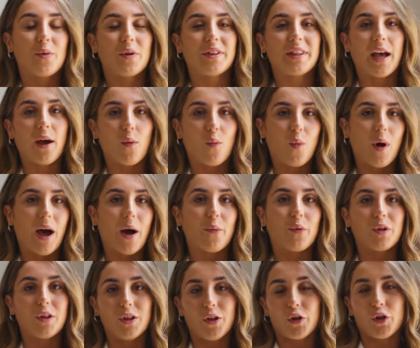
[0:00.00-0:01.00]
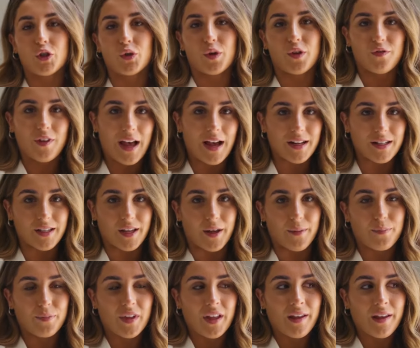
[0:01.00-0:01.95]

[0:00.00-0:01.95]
with that wow luxury factor.